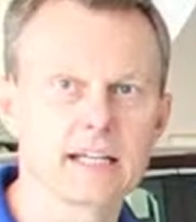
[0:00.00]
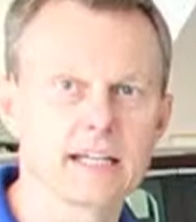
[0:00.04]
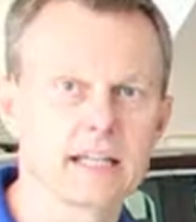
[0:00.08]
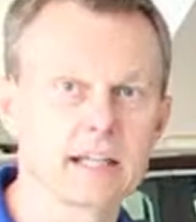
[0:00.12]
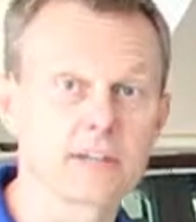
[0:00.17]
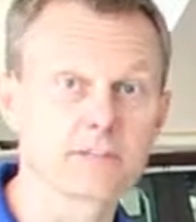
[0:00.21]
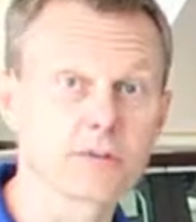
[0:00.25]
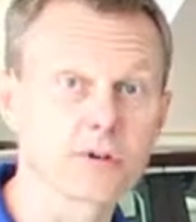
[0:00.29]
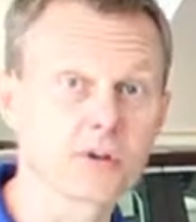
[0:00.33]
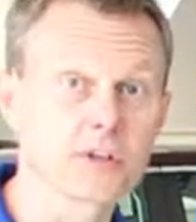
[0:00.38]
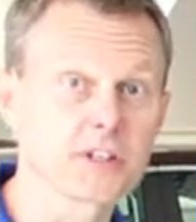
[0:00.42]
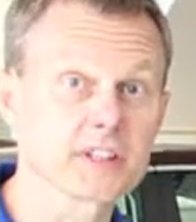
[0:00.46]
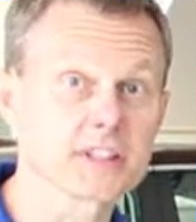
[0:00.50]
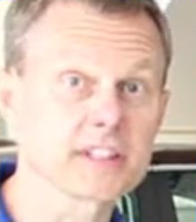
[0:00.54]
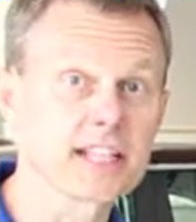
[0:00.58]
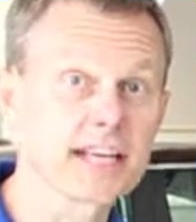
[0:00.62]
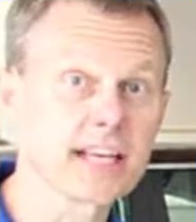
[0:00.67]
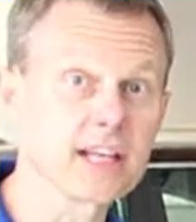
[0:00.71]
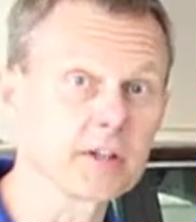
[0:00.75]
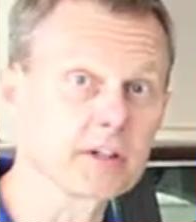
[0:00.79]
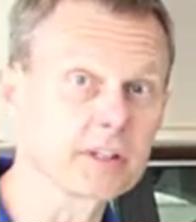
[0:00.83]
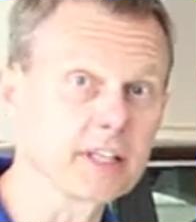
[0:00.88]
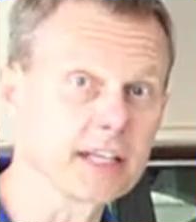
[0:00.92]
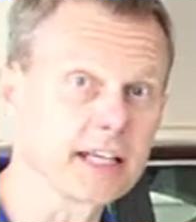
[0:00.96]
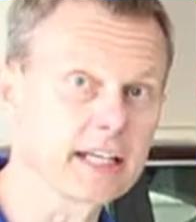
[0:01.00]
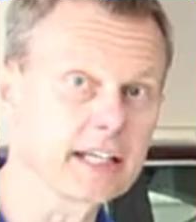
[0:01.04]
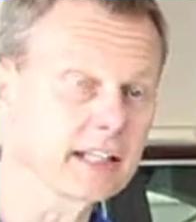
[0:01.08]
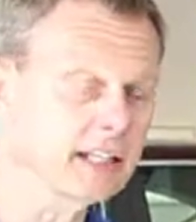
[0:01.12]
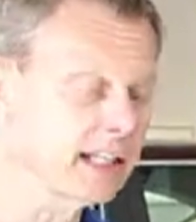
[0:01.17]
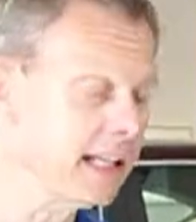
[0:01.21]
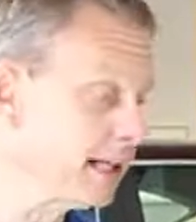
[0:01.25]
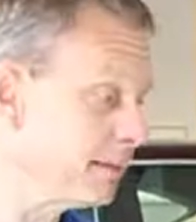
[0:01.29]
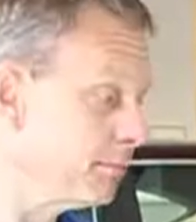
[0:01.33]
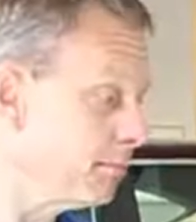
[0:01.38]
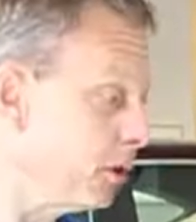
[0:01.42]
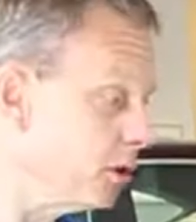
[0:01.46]
And then for the tailgate,
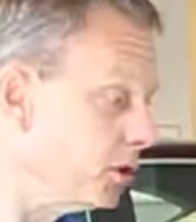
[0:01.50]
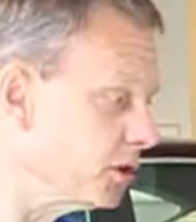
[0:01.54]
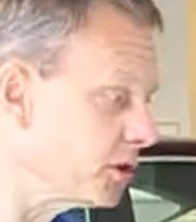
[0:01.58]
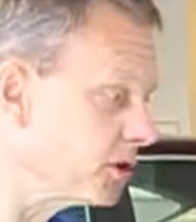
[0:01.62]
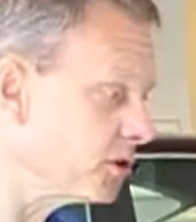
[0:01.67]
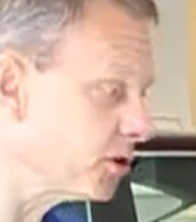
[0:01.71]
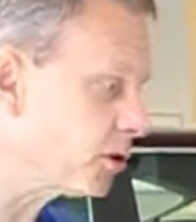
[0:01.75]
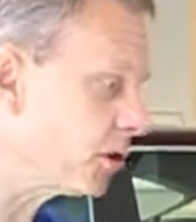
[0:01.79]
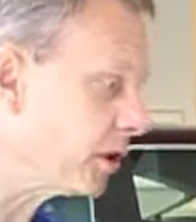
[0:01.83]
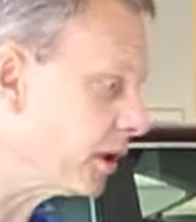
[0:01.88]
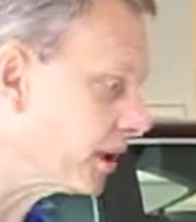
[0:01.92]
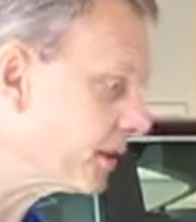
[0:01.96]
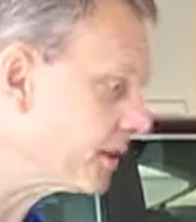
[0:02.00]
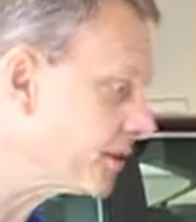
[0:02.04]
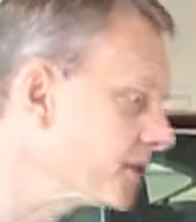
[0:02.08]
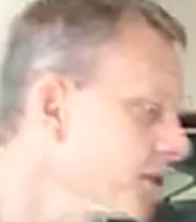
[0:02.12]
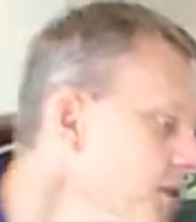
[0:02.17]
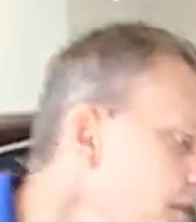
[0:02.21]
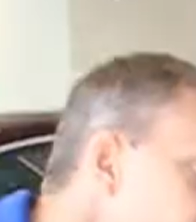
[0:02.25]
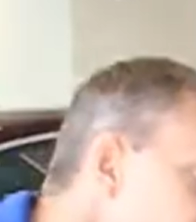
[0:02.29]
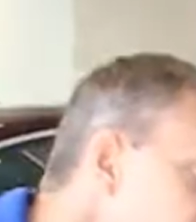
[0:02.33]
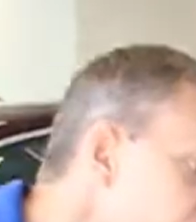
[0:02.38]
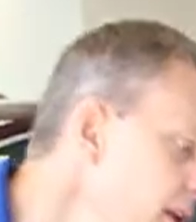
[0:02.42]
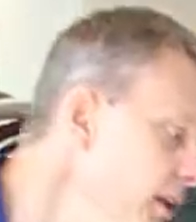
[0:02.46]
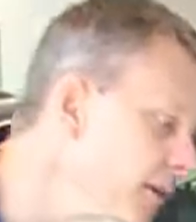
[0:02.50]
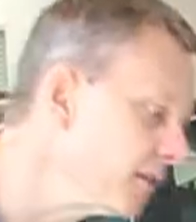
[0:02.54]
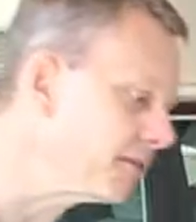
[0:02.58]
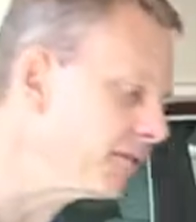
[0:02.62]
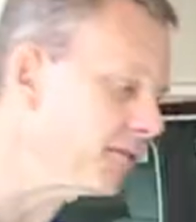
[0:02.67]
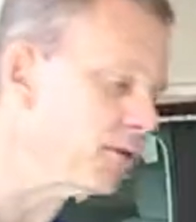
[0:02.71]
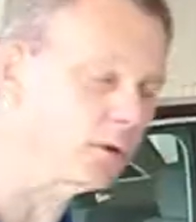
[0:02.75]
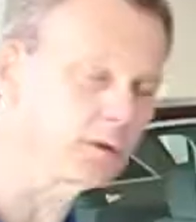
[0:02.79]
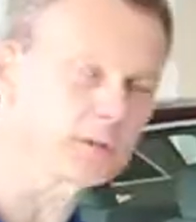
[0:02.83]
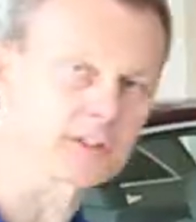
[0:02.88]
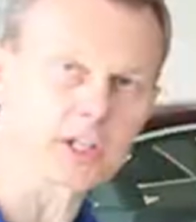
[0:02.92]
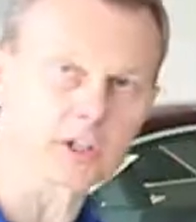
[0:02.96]
like most trucks, it'll
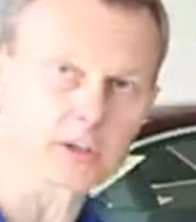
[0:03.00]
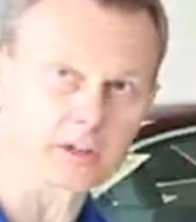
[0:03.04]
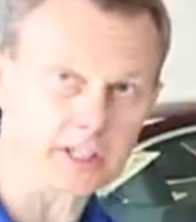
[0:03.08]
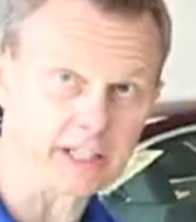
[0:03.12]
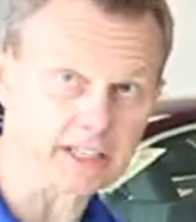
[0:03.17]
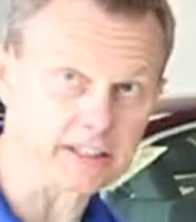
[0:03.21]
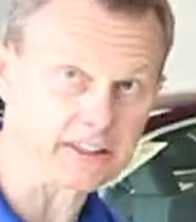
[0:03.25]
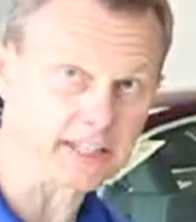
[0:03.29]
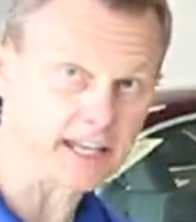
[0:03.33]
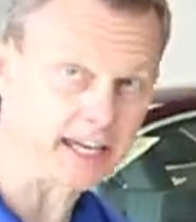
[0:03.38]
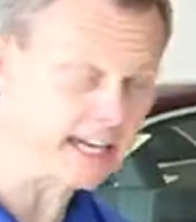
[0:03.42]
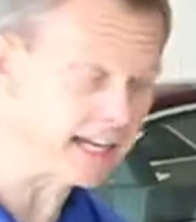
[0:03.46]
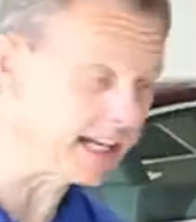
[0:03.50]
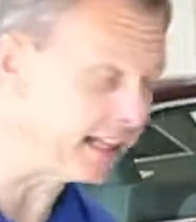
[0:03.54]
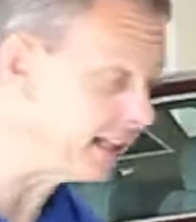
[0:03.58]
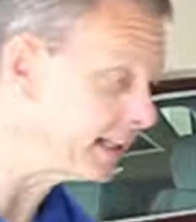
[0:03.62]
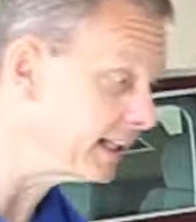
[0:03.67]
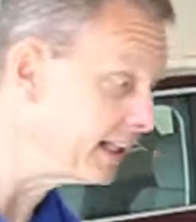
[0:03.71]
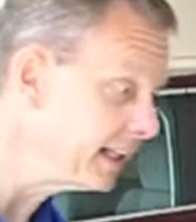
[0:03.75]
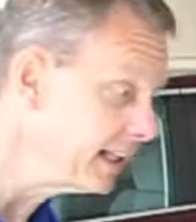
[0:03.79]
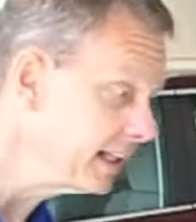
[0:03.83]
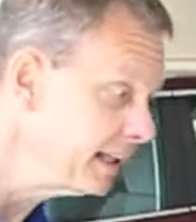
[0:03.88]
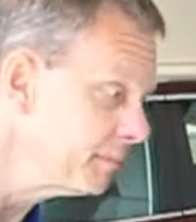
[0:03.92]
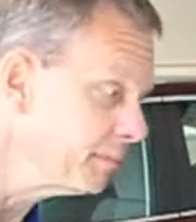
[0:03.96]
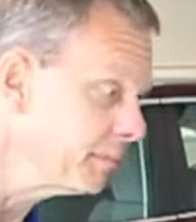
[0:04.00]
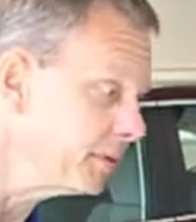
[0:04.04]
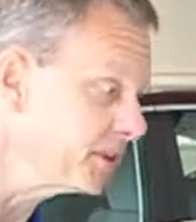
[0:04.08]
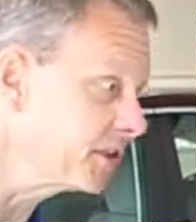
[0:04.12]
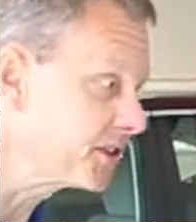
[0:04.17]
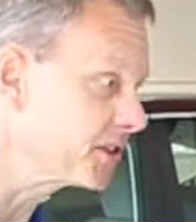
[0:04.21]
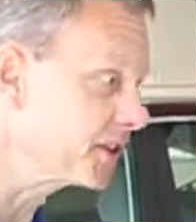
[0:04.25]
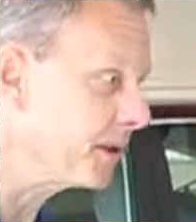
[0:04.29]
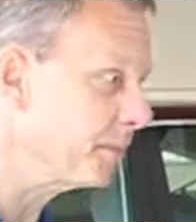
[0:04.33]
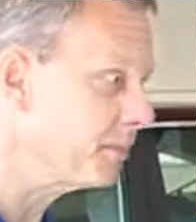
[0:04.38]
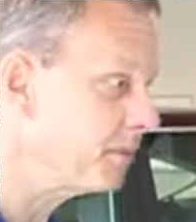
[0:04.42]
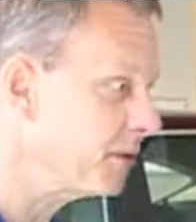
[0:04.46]
fold down like that. But
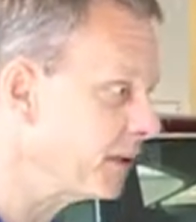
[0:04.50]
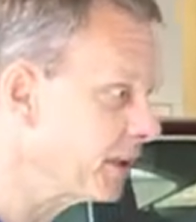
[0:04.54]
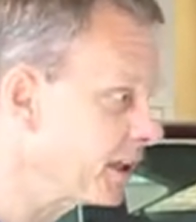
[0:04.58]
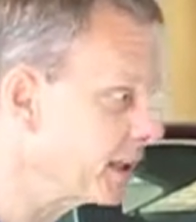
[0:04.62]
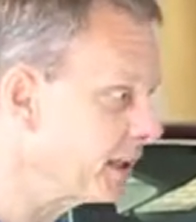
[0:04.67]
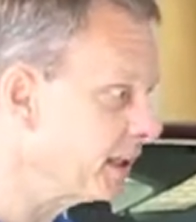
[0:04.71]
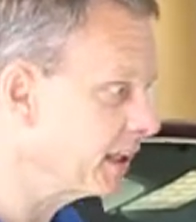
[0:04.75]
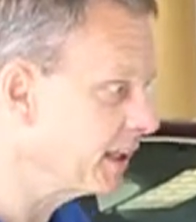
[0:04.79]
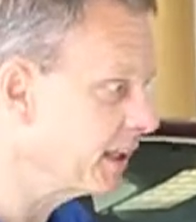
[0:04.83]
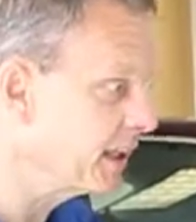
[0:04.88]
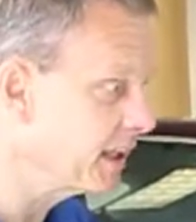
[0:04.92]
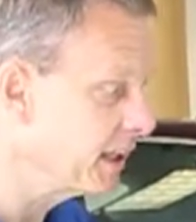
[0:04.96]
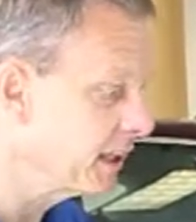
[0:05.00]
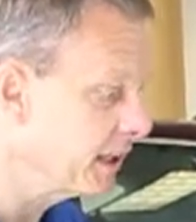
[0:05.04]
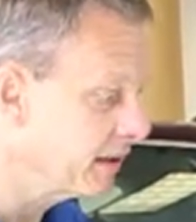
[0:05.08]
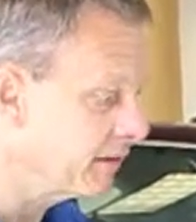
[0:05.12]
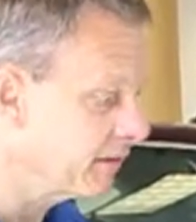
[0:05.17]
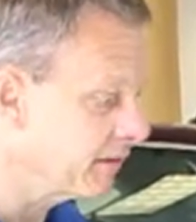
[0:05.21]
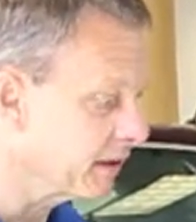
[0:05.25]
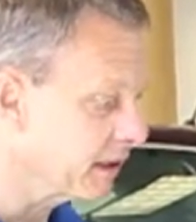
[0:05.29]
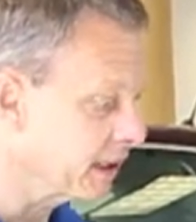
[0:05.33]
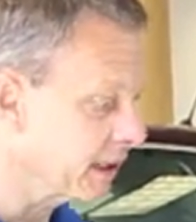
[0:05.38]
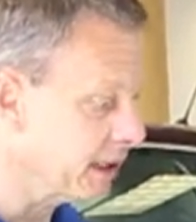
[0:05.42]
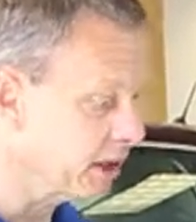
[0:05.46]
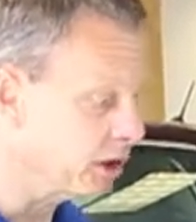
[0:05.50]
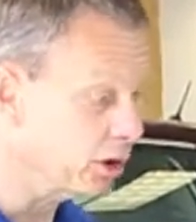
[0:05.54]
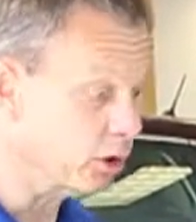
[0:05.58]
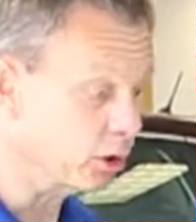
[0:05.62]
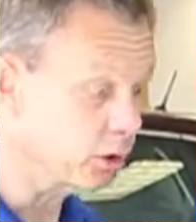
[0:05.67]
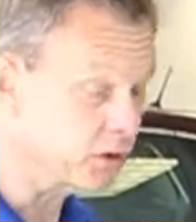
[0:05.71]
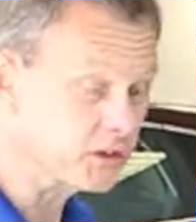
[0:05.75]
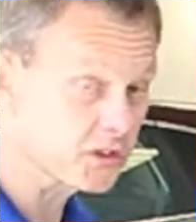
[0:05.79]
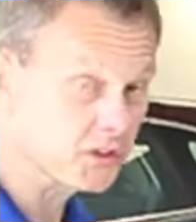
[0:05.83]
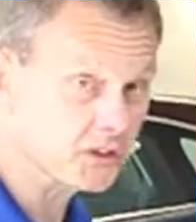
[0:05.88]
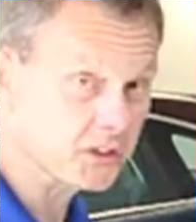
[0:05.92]
something uh, you don't